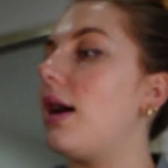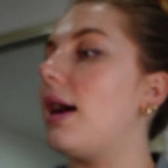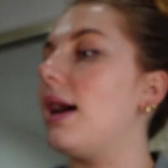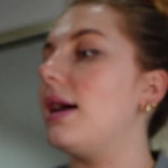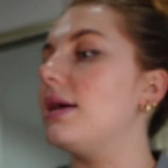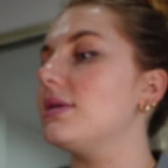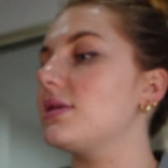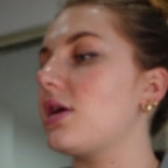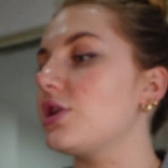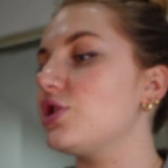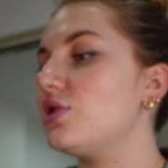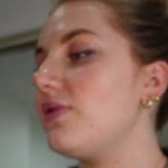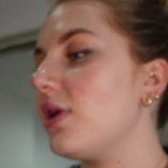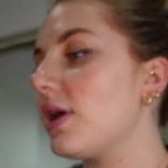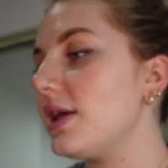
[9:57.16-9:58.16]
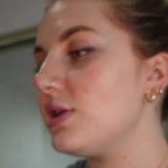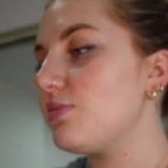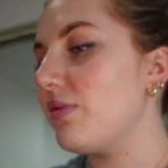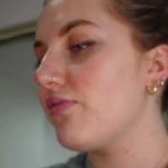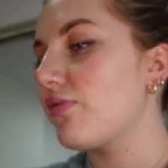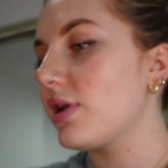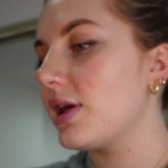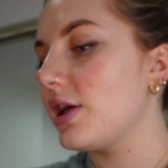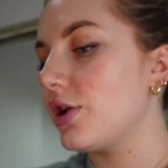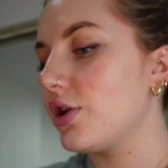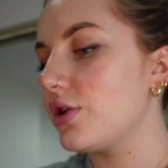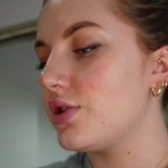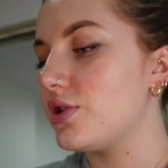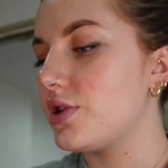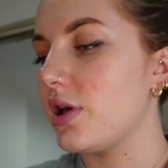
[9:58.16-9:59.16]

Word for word: And I just feel like it's been really good